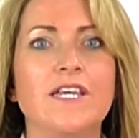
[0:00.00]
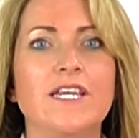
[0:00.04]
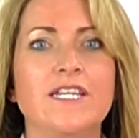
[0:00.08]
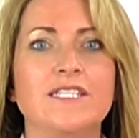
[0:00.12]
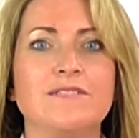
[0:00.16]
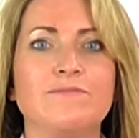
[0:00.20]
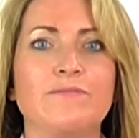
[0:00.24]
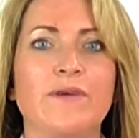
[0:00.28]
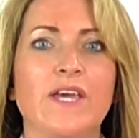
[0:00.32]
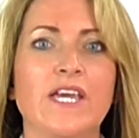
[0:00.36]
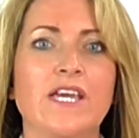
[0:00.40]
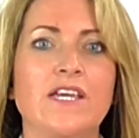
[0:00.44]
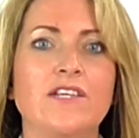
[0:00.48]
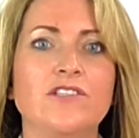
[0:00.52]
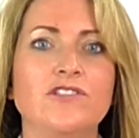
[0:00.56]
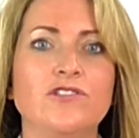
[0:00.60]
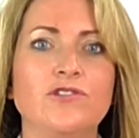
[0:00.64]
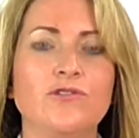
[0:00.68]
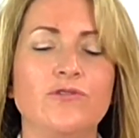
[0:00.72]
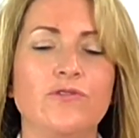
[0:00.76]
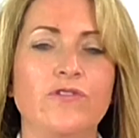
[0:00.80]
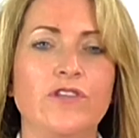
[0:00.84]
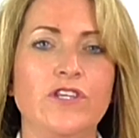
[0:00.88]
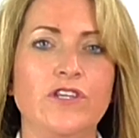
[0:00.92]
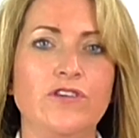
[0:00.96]
it's making
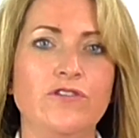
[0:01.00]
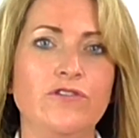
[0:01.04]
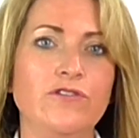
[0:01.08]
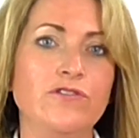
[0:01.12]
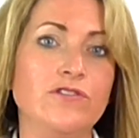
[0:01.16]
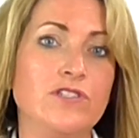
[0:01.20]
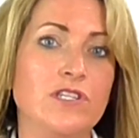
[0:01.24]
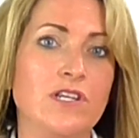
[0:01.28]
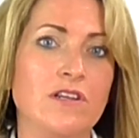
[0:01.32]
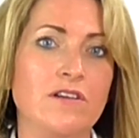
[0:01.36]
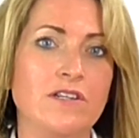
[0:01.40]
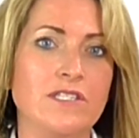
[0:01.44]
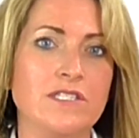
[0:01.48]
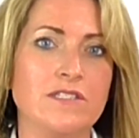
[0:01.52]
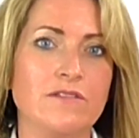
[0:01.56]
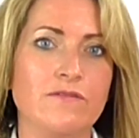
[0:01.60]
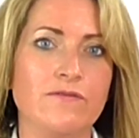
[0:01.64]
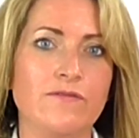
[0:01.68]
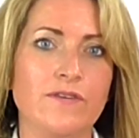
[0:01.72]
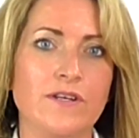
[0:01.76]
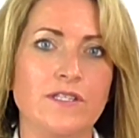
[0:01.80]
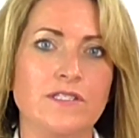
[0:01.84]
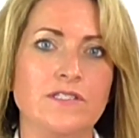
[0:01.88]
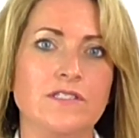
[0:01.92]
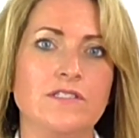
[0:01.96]
sure that you utilise the
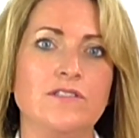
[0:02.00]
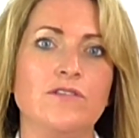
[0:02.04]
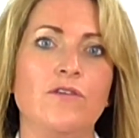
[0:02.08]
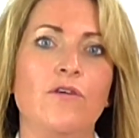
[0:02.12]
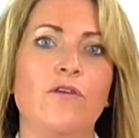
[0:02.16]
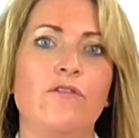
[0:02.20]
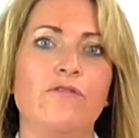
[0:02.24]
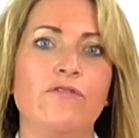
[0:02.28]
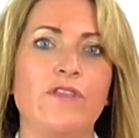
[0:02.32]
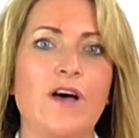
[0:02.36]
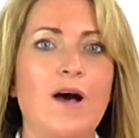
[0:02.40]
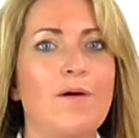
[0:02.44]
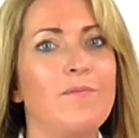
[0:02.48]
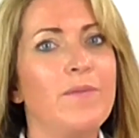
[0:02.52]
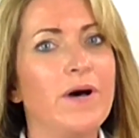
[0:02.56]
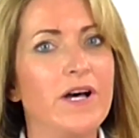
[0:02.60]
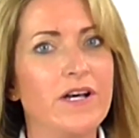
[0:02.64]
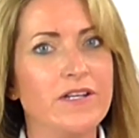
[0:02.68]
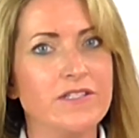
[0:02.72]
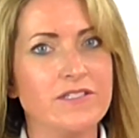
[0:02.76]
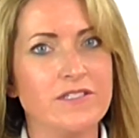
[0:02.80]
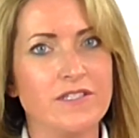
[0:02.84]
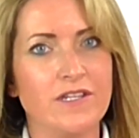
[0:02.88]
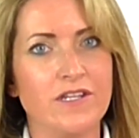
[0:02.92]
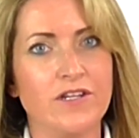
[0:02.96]
funds of that
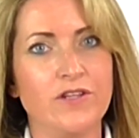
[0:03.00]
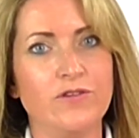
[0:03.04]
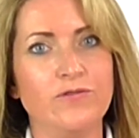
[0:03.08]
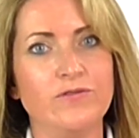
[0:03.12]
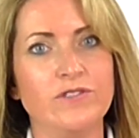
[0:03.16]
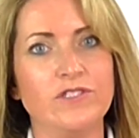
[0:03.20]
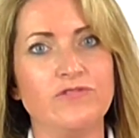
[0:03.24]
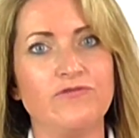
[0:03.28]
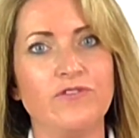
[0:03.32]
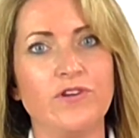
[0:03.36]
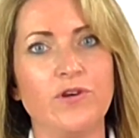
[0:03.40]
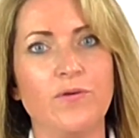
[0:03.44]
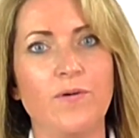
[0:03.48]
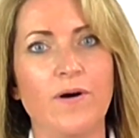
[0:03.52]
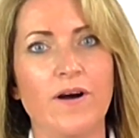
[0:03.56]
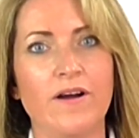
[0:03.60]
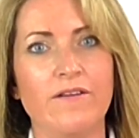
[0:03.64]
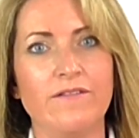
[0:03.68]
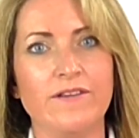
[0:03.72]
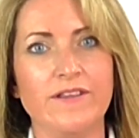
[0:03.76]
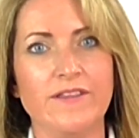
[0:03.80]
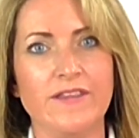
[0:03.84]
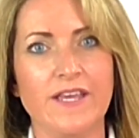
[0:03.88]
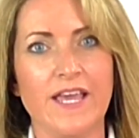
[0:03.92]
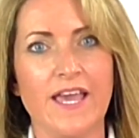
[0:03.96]
person who is
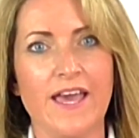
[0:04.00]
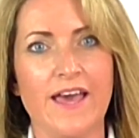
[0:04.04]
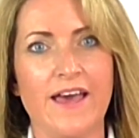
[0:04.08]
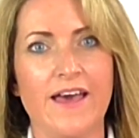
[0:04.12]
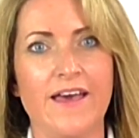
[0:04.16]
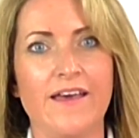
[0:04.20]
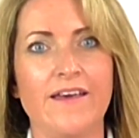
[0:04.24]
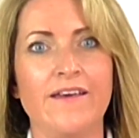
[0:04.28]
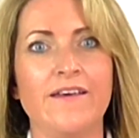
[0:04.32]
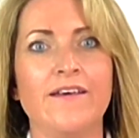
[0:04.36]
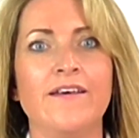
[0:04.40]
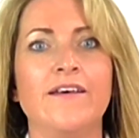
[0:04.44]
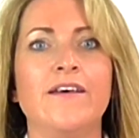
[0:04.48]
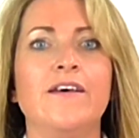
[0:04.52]
requiring the care,